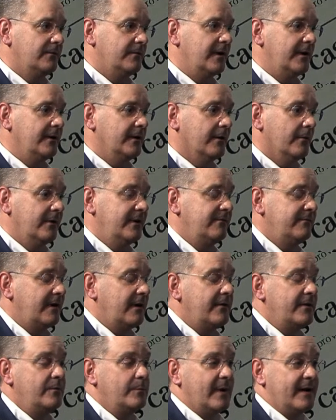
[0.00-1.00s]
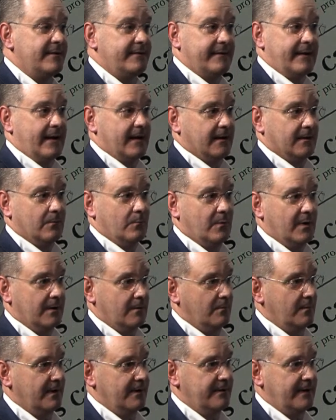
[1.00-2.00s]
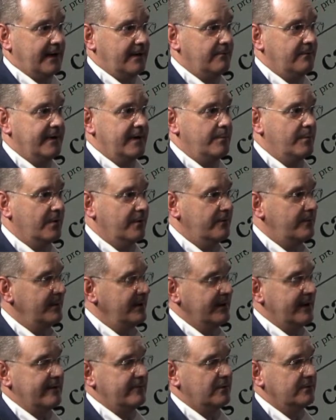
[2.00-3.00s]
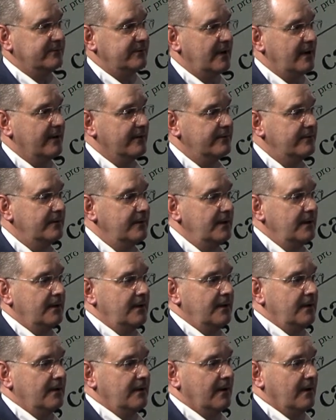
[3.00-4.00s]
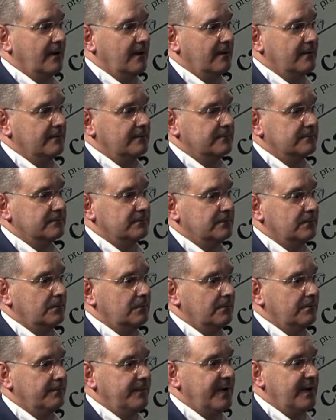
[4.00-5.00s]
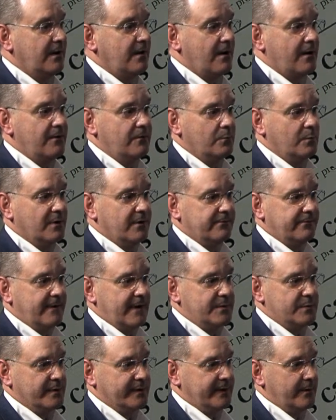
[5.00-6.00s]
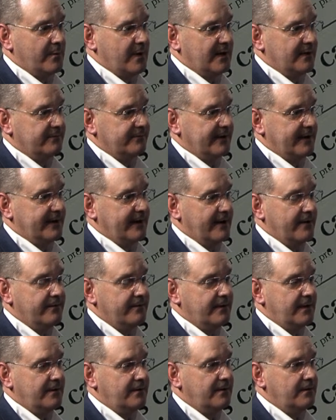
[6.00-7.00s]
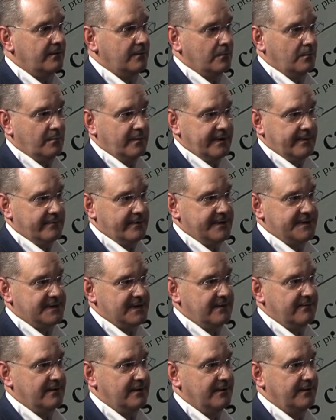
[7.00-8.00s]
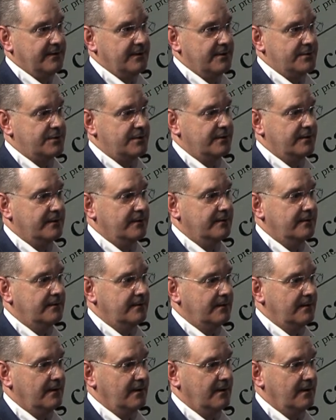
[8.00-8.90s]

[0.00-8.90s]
It's very low, and it varies by state where that reimbursement level falls. Because we're a federally qualified health center, we receive an additional